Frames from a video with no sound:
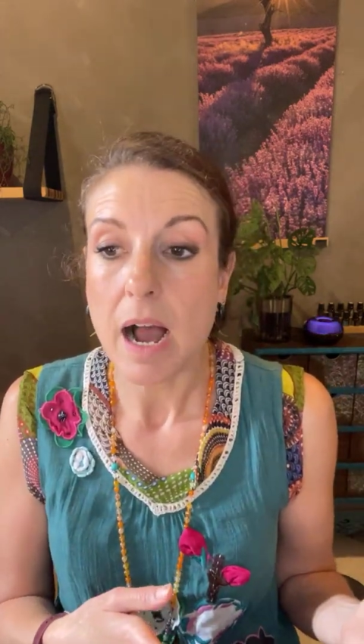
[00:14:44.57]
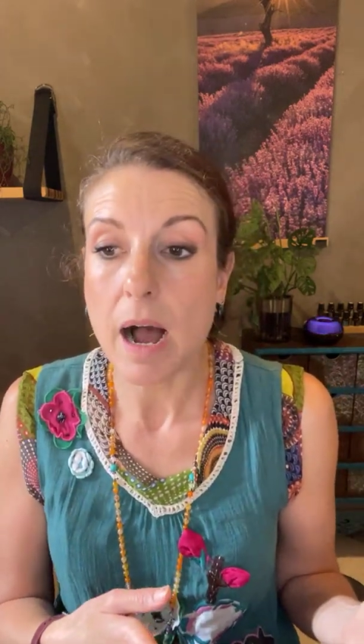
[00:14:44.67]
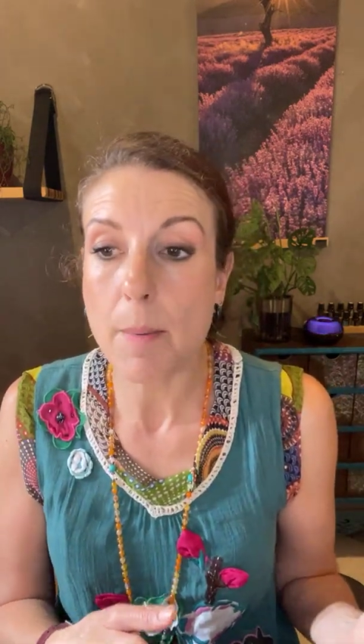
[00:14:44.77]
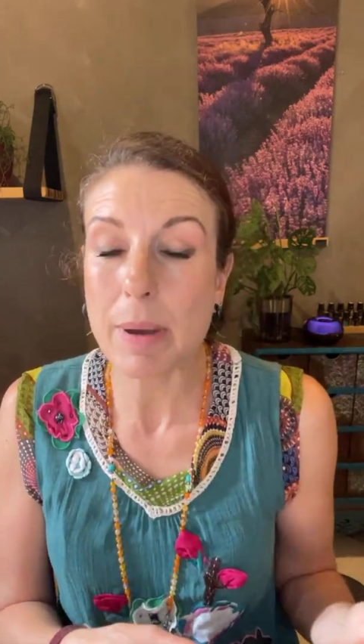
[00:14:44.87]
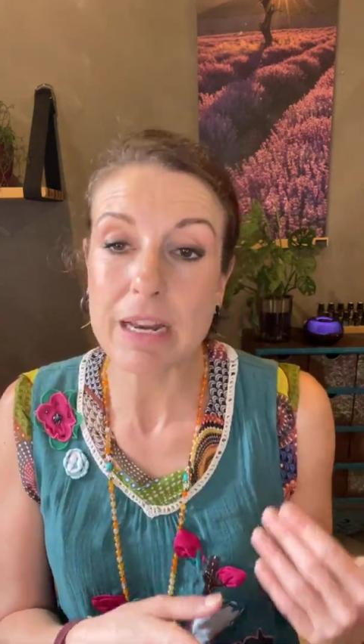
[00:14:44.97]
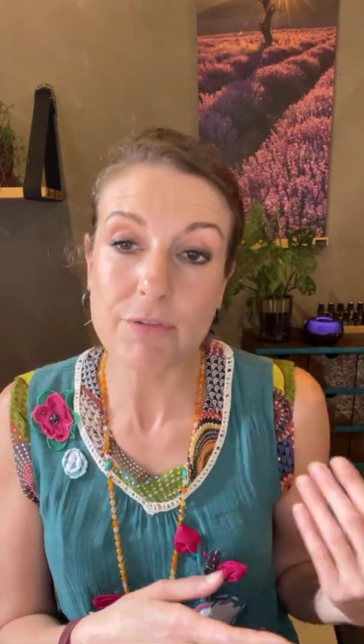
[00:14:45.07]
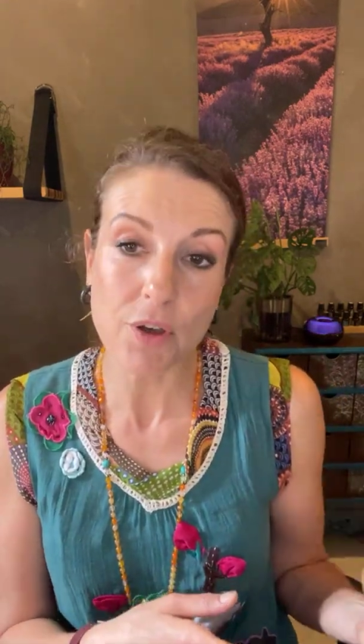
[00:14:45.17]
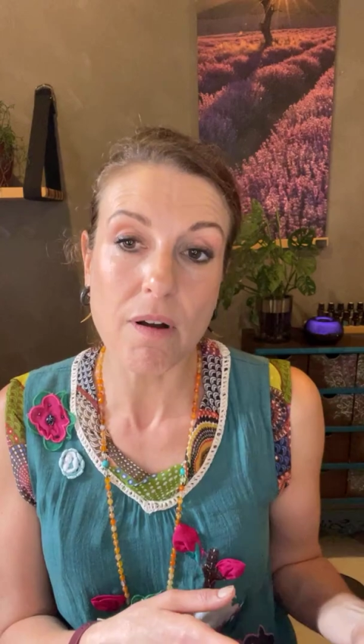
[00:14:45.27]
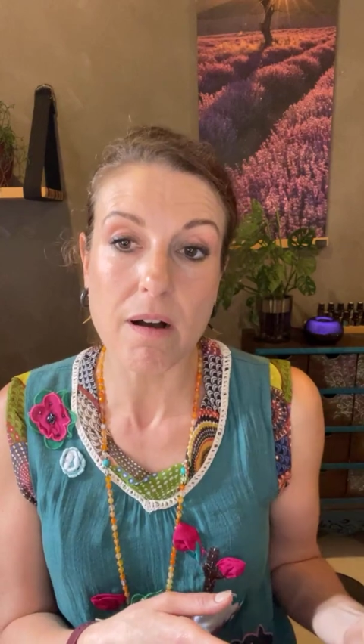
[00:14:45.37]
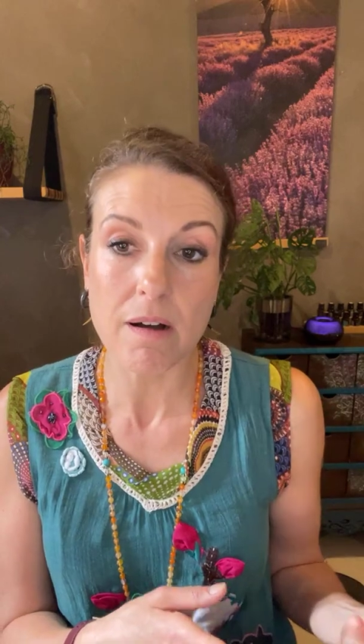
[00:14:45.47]
But if
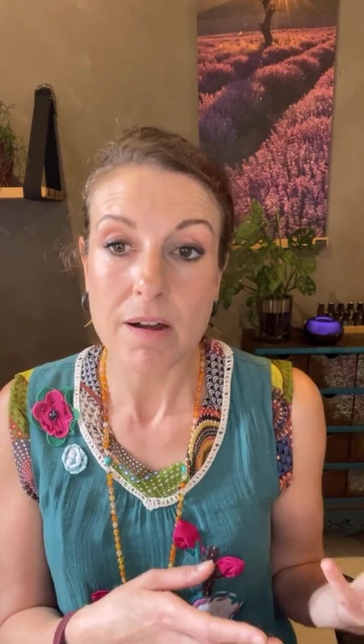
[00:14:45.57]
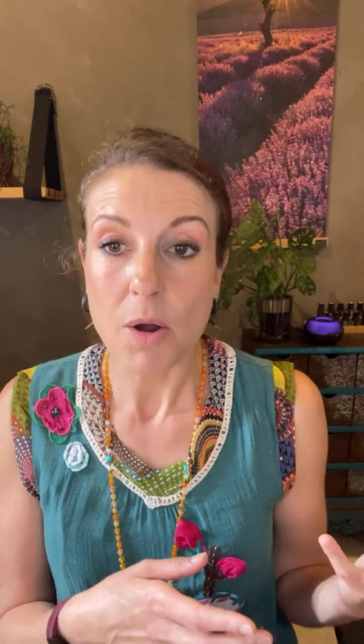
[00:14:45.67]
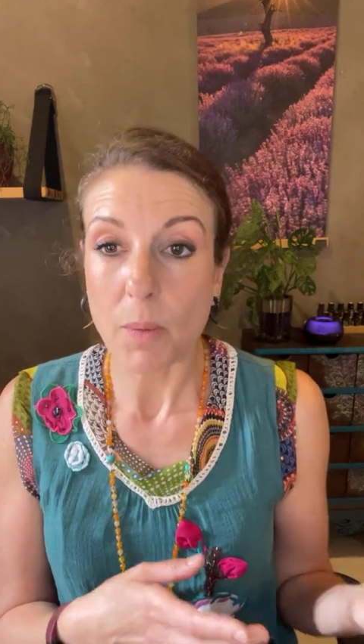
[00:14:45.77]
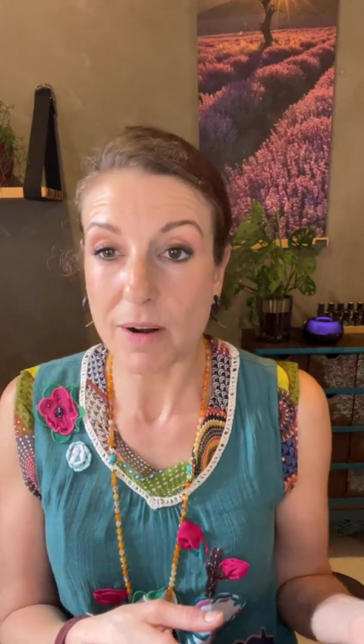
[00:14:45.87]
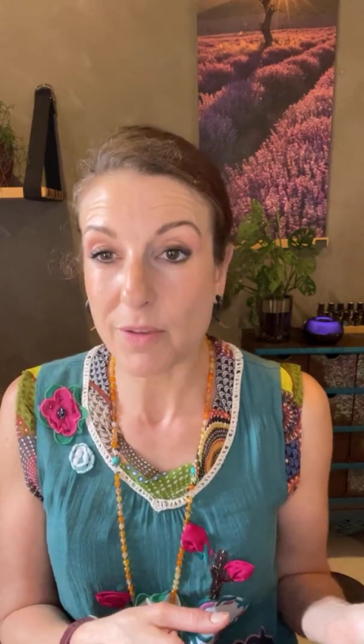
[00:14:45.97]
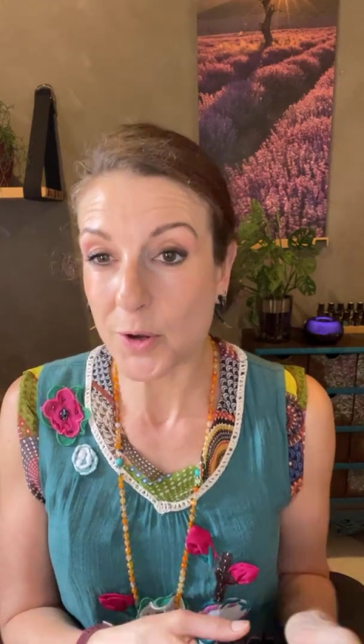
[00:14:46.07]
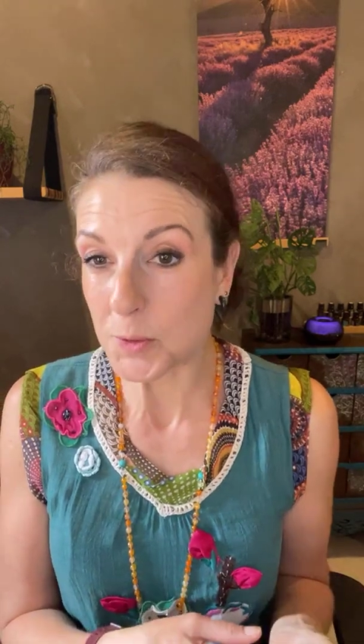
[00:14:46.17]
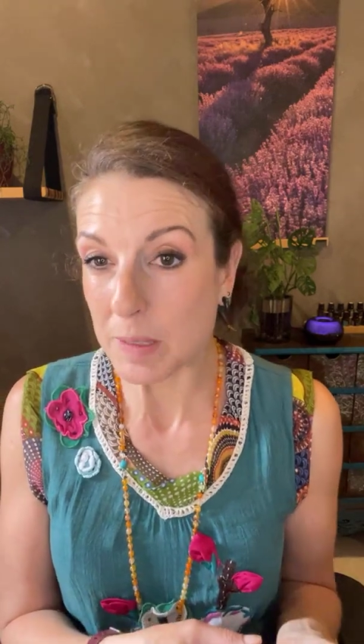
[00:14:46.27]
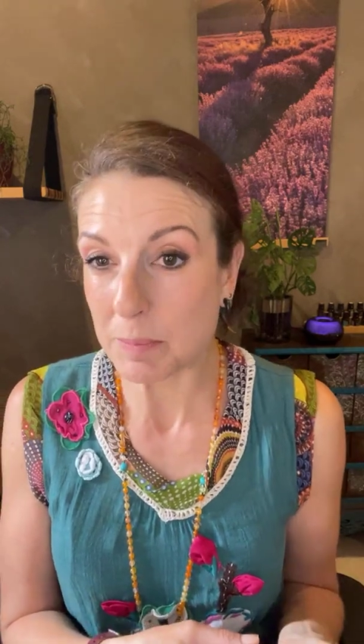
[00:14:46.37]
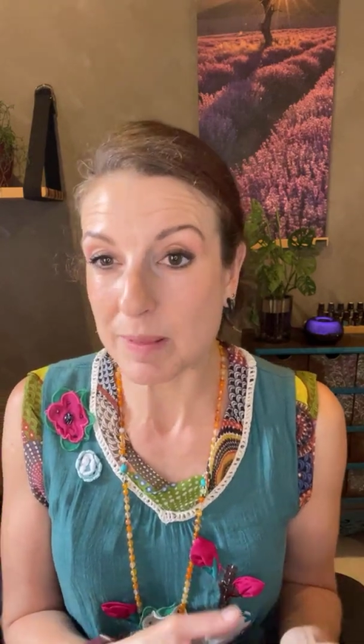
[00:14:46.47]
you are one of
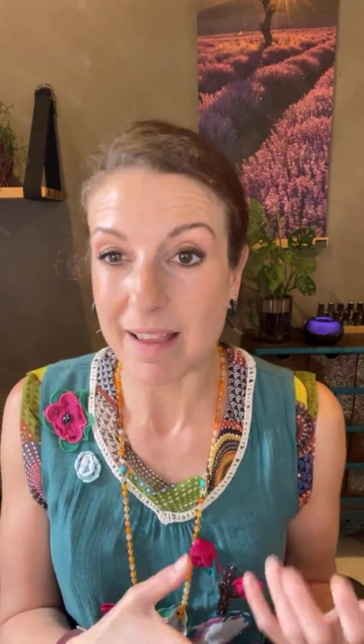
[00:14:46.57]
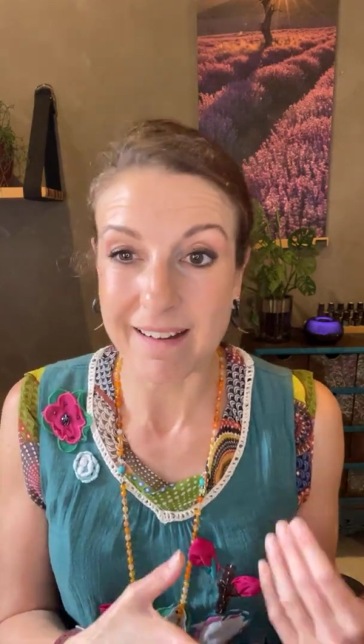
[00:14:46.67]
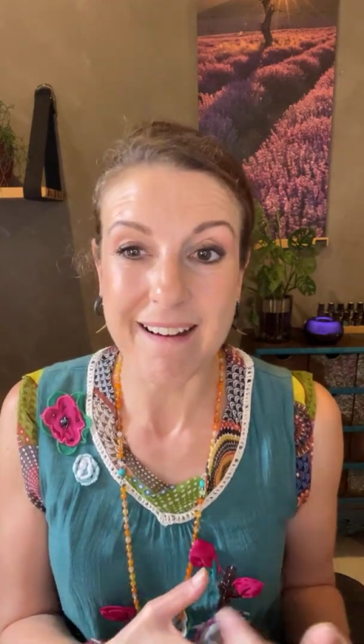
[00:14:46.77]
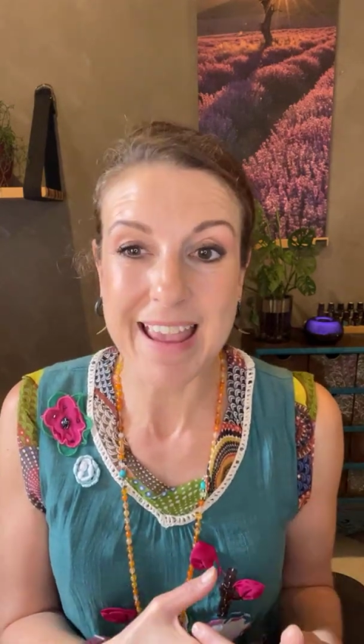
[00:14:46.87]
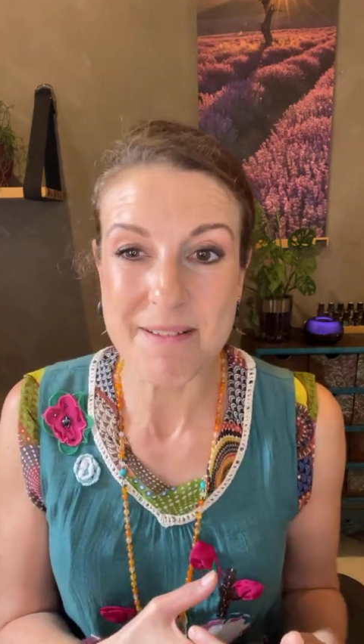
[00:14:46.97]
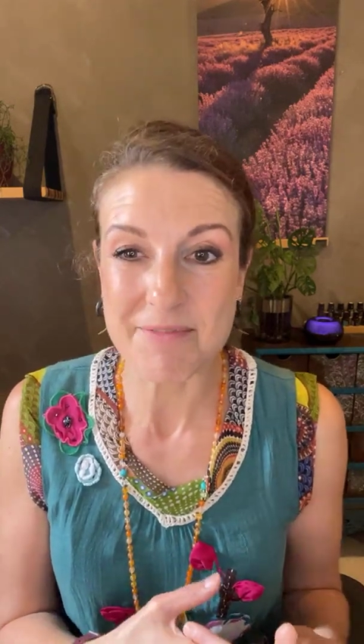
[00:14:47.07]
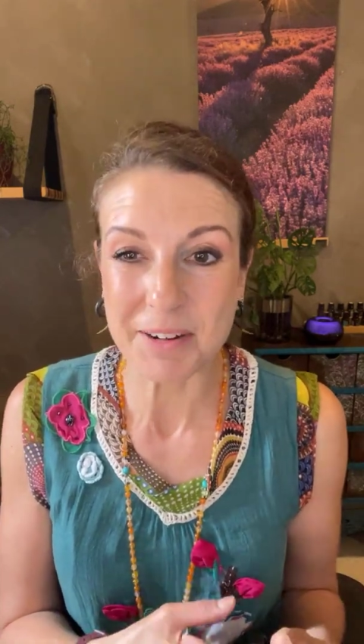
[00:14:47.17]
those people like I am,